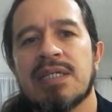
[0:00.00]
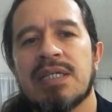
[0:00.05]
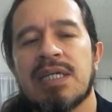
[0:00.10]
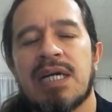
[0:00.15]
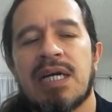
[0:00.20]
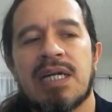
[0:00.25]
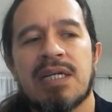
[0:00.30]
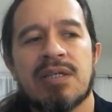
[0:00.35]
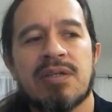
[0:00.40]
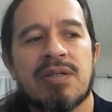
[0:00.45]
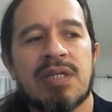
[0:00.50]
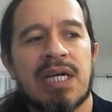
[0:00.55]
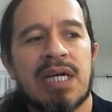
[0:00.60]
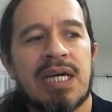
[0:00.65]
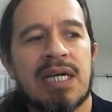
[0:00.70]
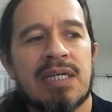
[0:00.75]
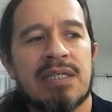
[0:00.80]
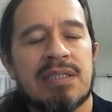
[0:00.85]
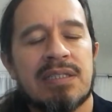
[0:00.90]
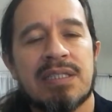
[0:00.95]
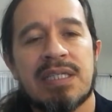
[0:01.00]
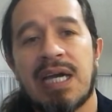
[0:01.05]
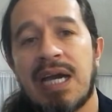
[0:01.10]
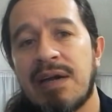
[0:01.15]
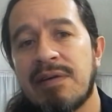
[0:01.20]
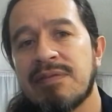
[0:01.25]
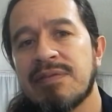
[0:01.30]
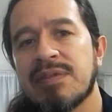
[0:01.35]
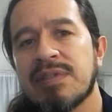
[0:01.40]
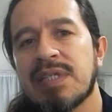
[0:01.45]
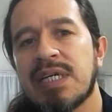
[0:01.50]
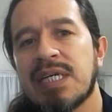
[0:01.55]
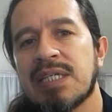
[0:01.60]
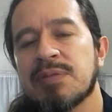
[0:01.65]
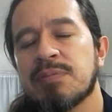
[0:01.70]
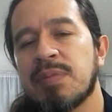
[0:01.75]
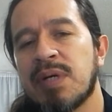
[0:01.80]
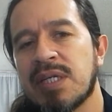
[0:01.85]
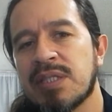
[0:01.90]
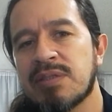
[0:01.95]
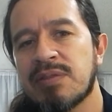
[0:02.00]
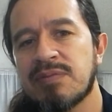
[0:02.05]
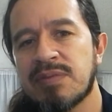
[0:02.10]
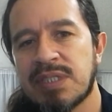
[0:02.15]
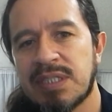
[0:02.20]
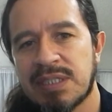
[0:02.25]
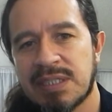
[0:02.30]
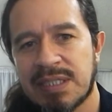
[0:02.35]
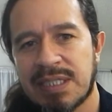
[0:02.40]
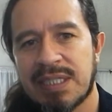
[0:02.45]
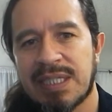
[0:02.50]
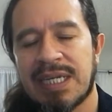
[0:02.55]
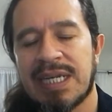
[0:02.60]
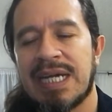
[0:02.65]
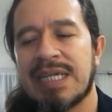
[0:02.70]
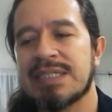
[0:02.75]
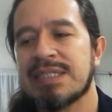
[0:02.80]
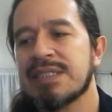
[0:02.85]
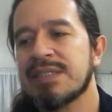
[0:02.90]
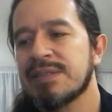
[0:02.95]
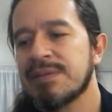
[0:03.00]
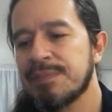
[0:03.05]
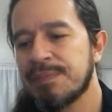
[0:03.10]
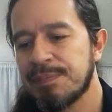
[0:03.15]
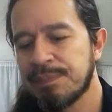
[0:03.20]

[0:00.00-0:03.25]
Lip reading: are going to have as part of these classes.